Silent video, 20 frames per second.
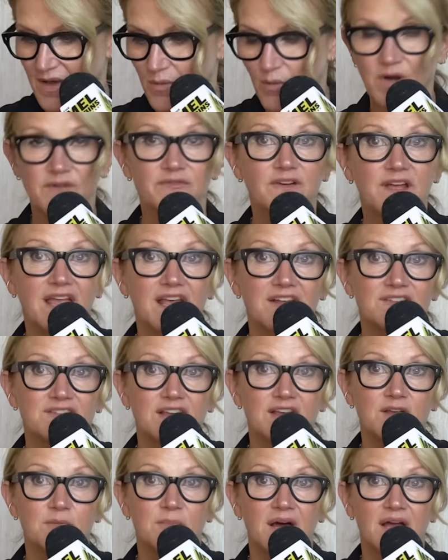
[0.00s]
What if I can't
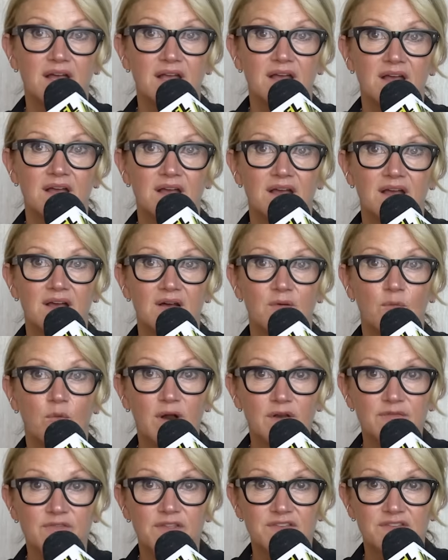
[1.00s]
say goodbye?
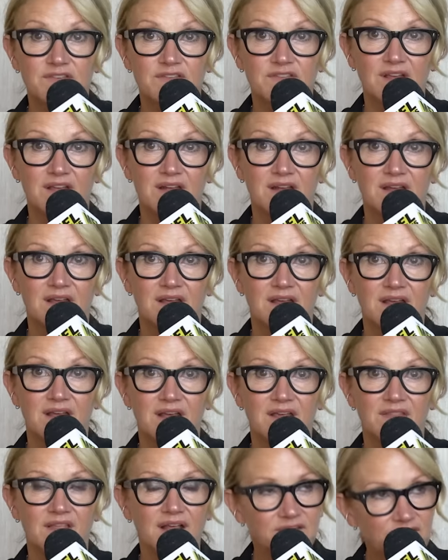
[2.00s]
What if this is it?
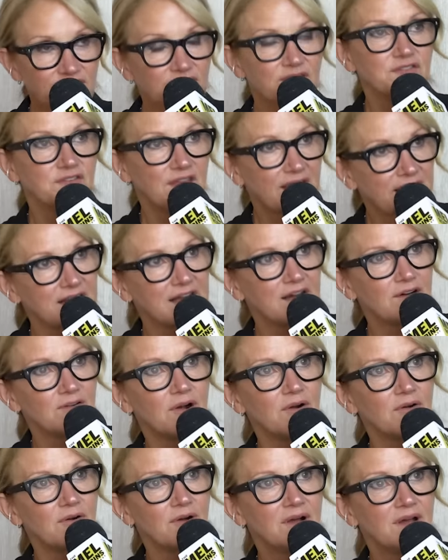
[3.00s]
That's the second
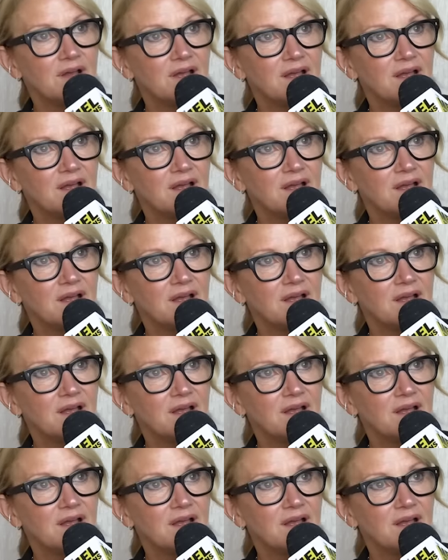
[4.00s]
arrow.